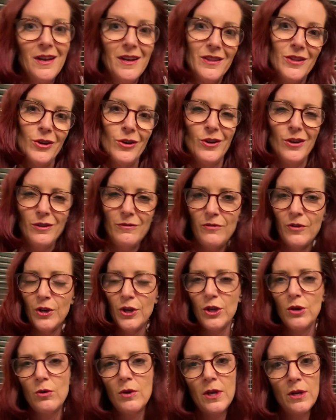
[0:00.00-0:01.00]
they're good for
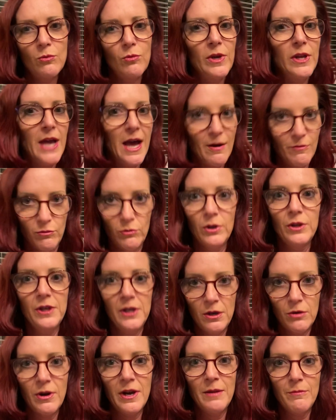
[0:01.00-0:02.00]
you and we have really
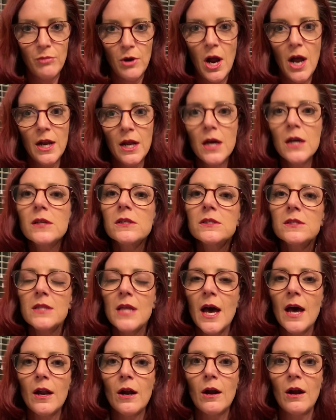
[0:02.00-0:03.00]
great products
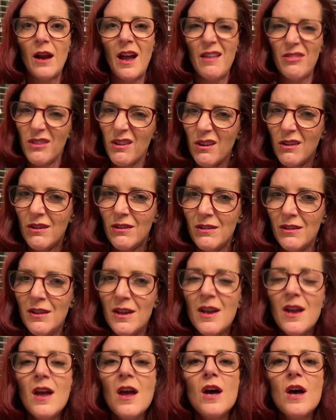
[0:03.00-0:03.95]
that are ethical.